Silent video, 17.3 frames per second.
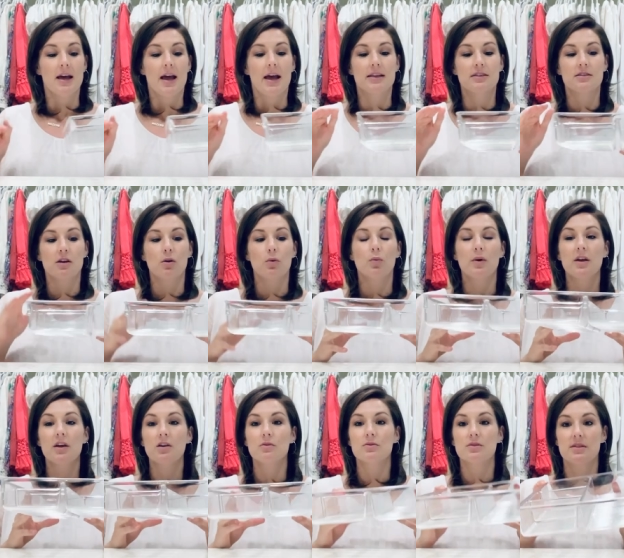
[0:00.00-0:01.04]
And so we
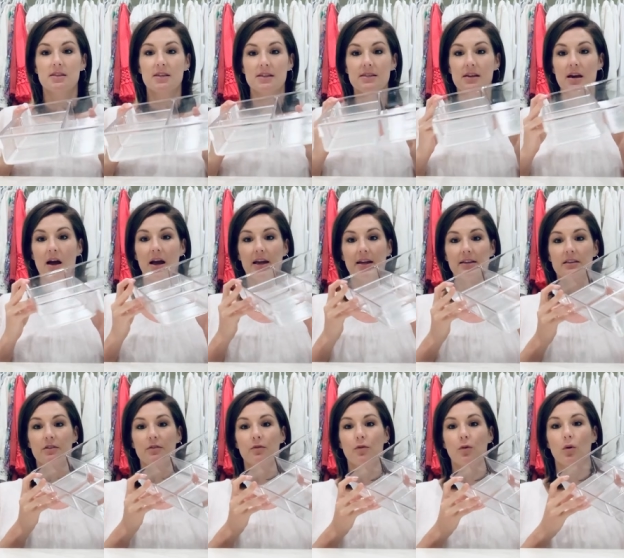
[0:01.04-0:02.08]
use this kind
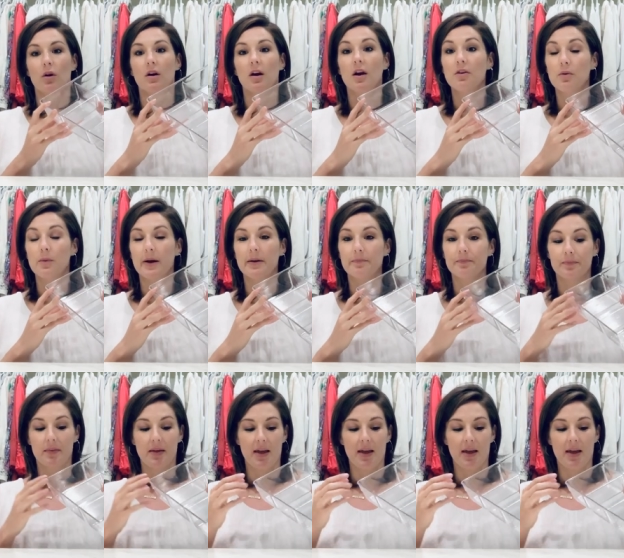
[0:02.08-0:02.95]
for underwear.